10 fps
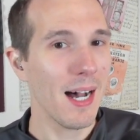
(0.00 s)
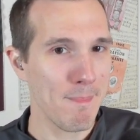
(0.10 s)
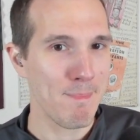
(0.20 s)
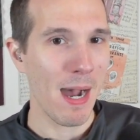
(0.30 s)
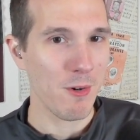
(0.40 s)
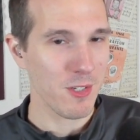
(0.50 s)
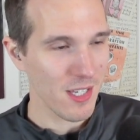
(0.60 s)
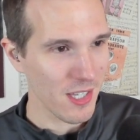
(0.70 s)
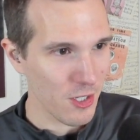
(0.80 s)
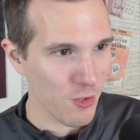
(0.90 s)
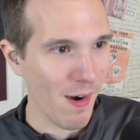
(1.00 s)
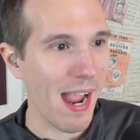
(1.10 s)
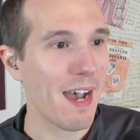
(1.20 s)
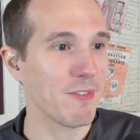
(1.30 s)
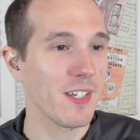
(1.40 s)
about the
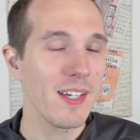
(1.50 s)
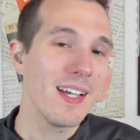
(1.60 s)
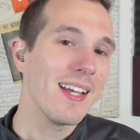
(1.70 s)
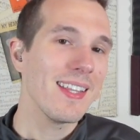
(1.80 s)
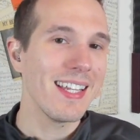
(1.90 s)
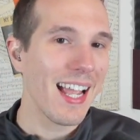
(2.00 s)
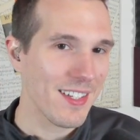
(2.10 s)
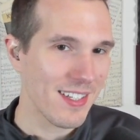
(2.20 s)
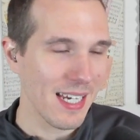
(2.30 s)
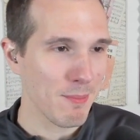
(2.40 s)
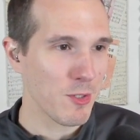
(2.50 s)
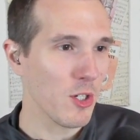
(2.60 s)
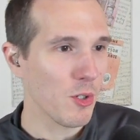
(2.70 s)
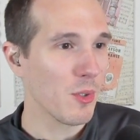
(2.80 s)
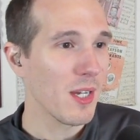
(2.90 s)
draft. The next team,
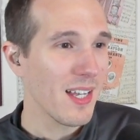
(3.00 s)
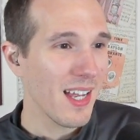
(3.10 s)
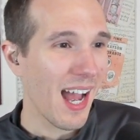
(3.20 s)
too,